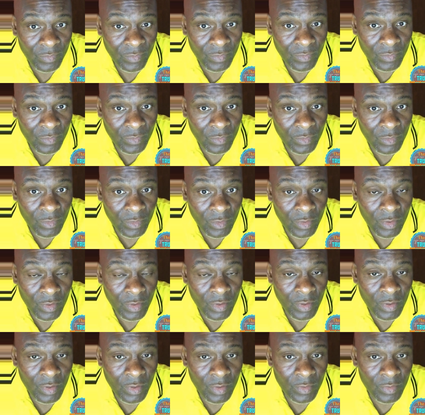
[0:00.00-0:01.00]

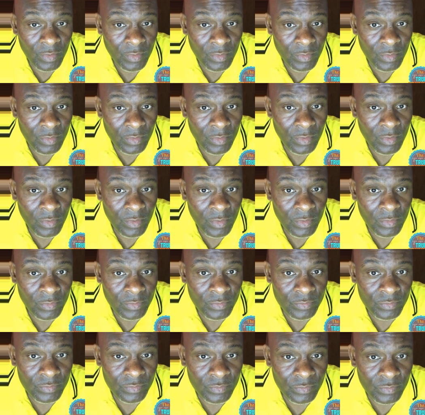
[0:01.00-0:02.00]

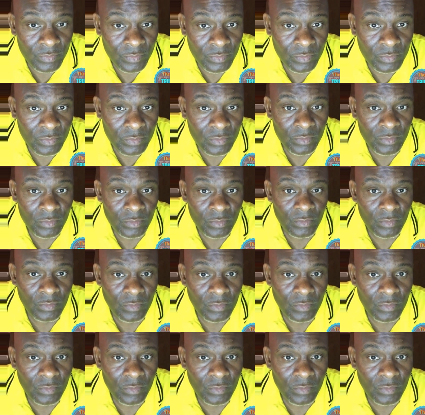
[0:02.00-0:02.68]
Nobody speaks.